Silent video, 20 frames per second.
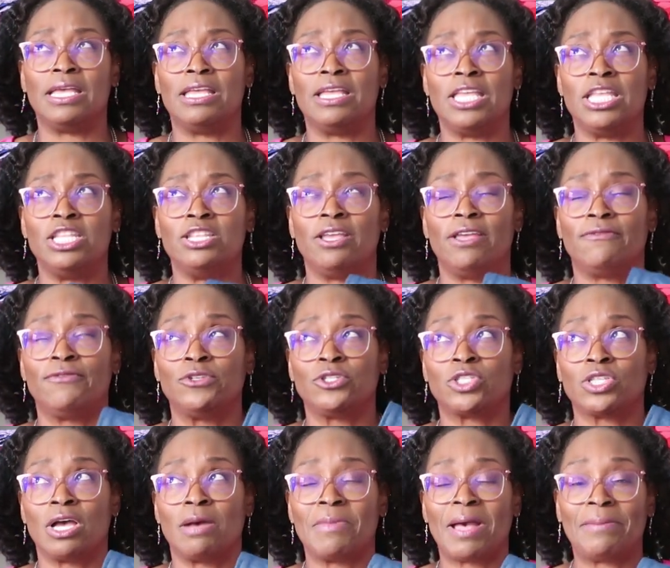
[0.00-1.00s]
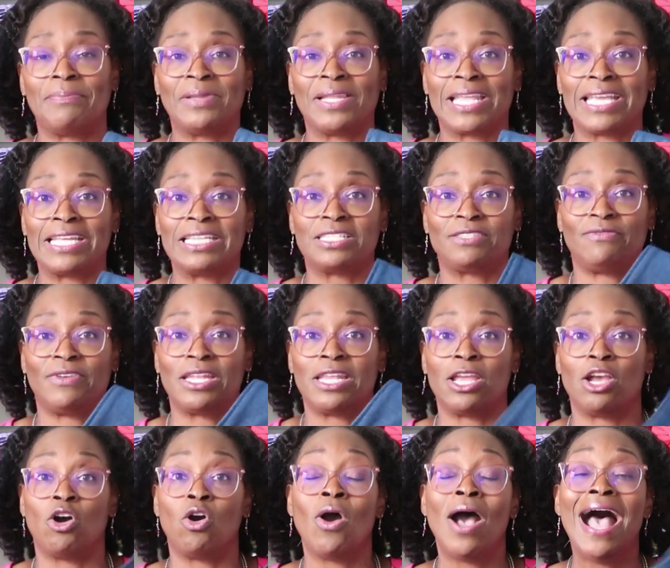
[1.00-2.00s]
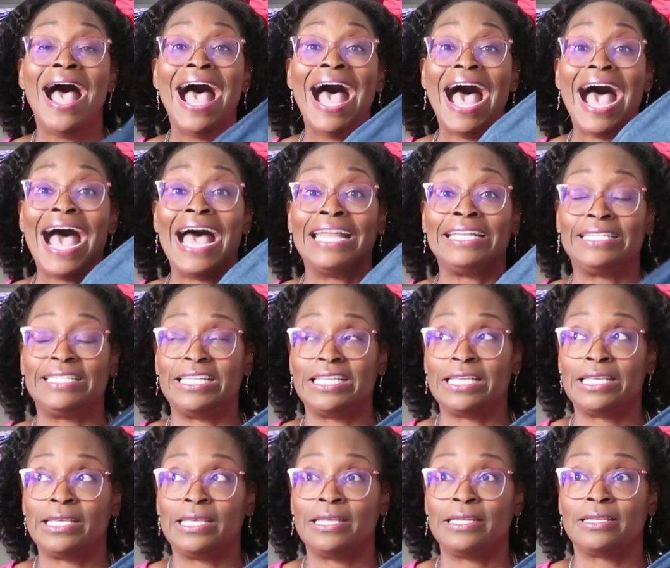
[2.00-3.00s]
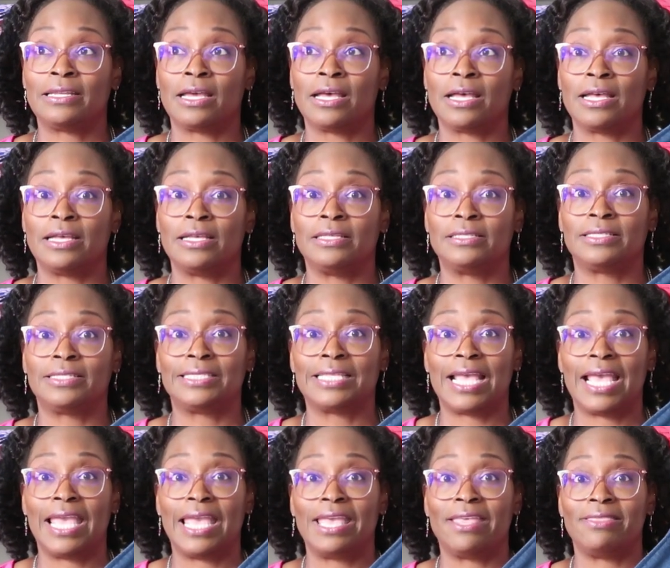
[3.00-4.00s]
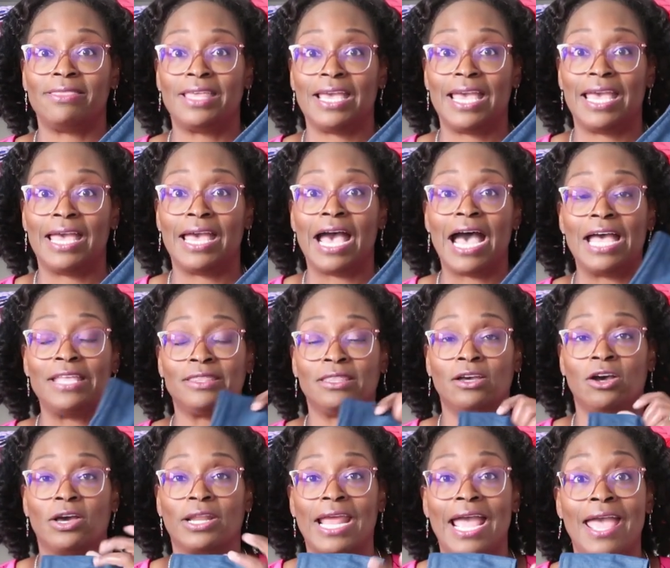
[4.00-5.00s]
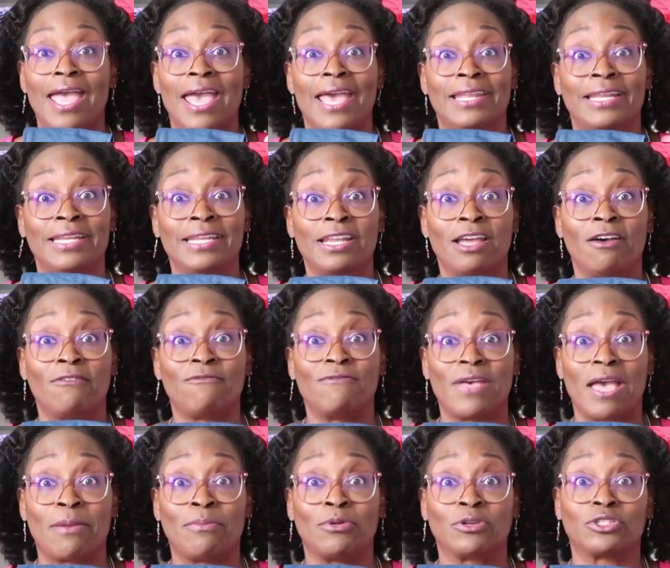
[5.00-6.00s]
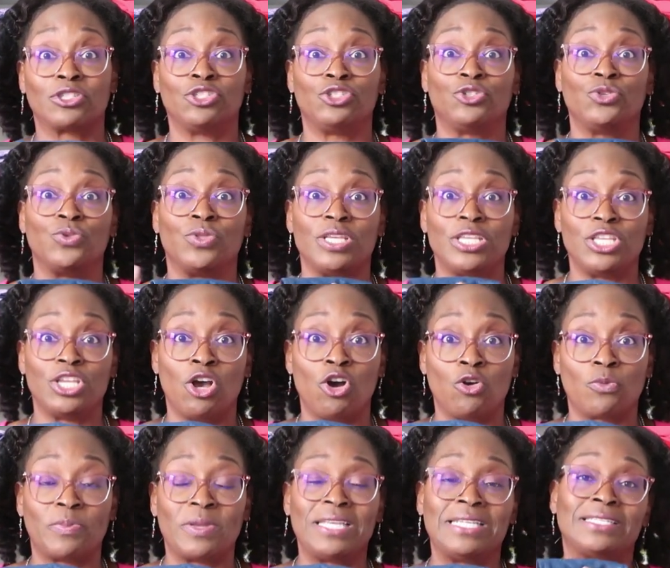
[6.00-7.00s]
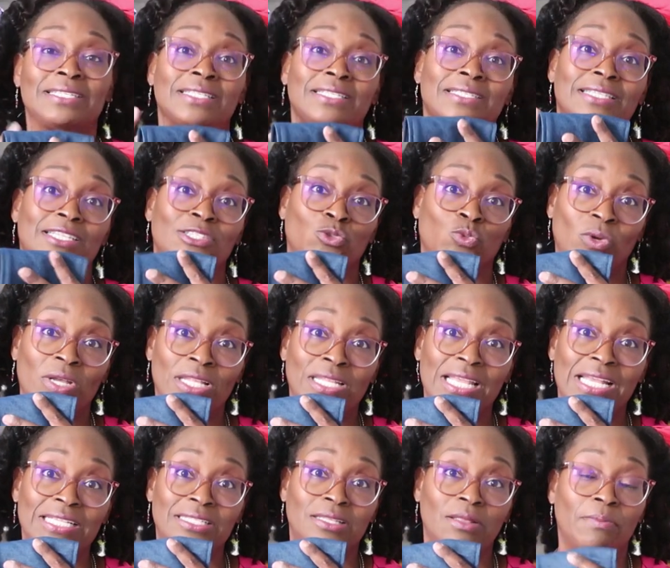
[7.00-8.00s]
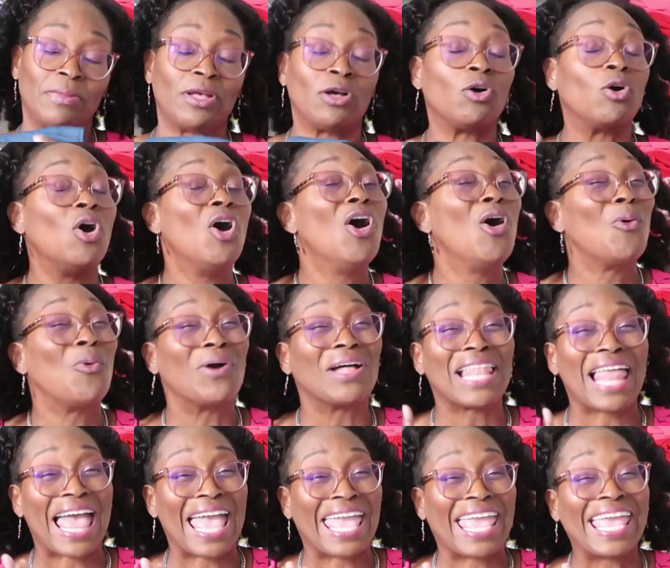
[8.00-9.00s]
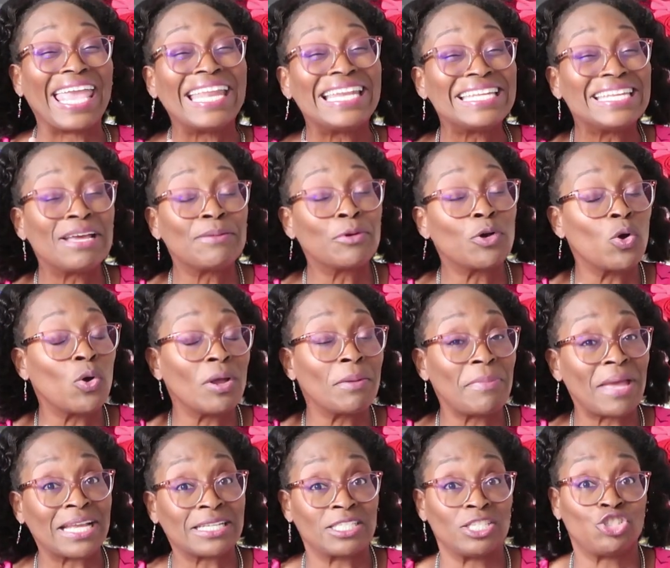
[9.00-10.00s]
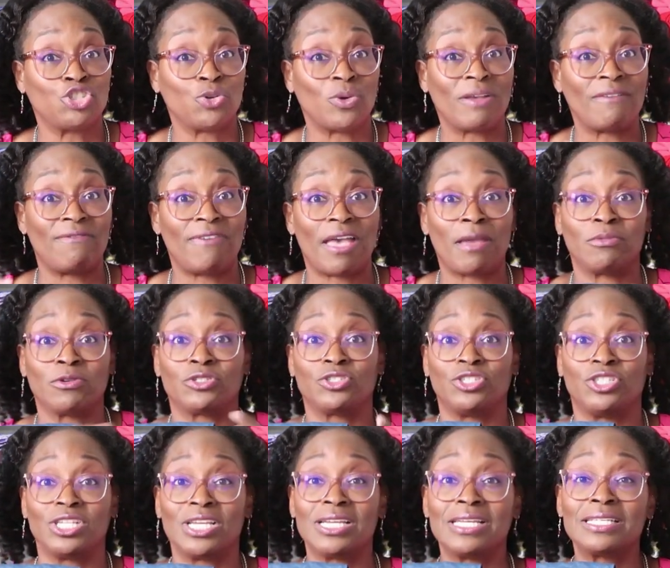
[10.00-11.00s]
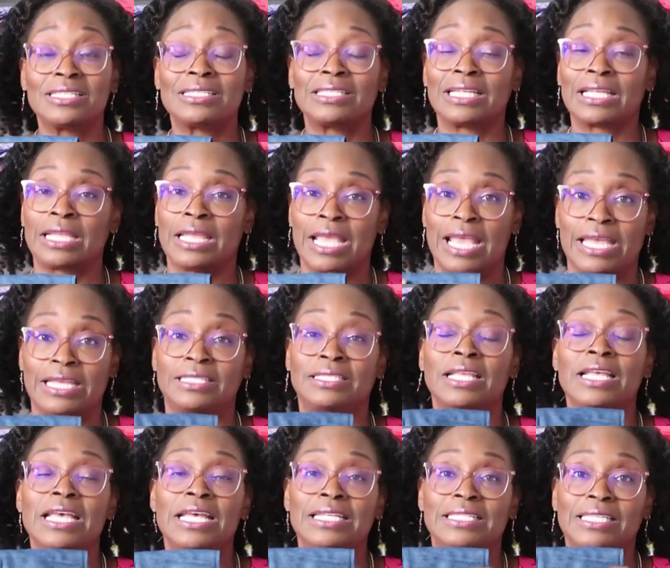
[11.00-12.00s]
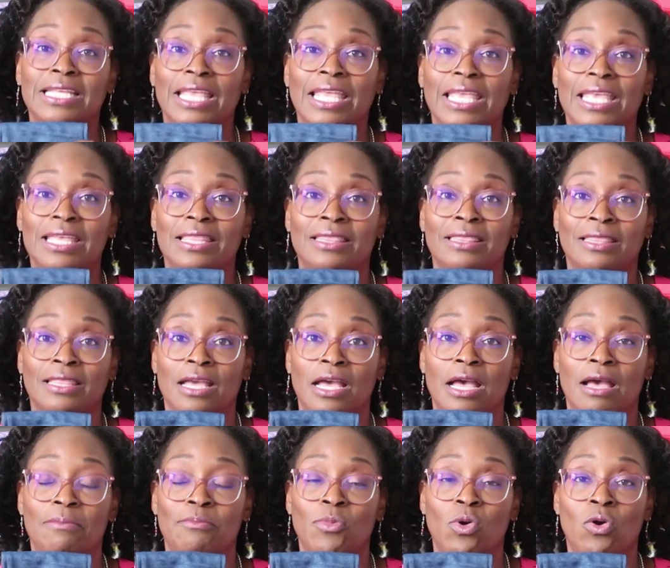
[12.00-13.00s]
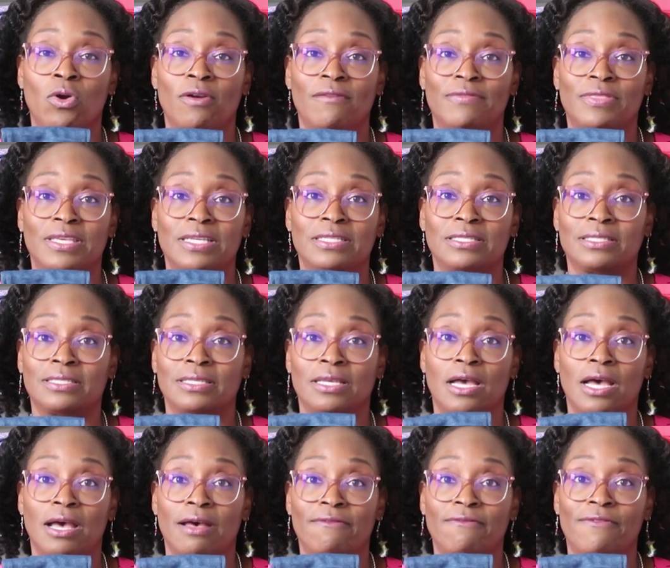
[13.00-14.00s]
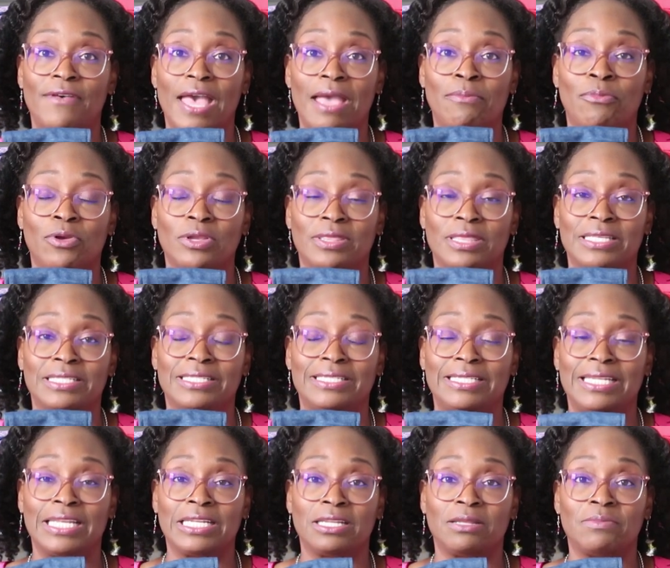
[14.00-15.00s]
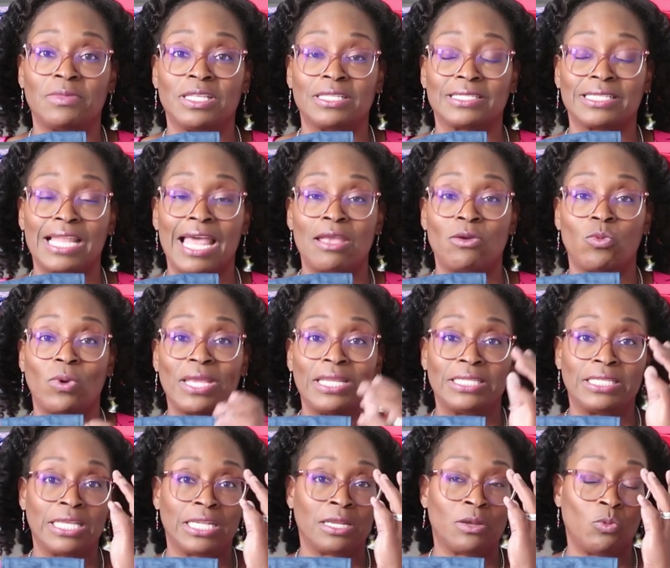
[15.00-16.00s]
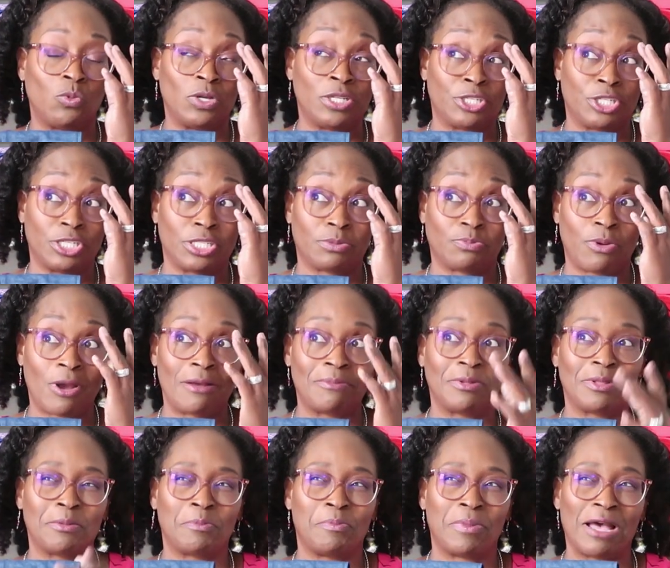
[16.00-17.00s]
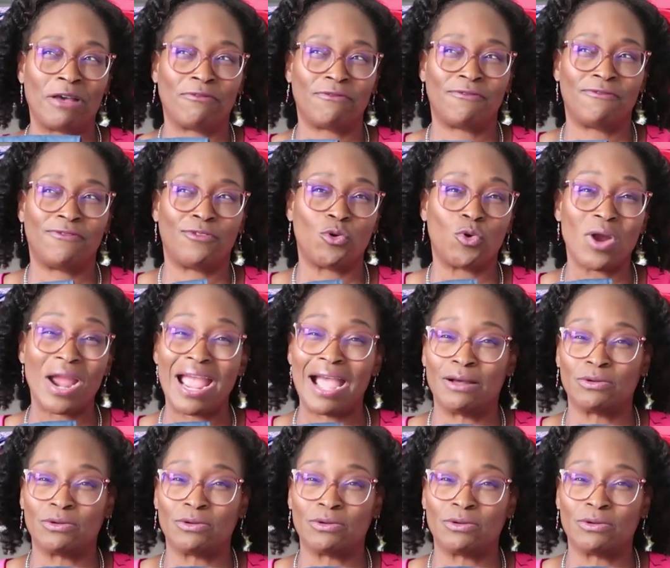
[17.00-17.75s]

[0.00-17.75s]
if you saw my plans video, I did say that I thought I had enough fabric to do the yoke pieces as well as the belt. Well, I ended up going back to Joann Fabrics just in case to get more of this fabric, this denim, this lightweight denim, which is probably about 4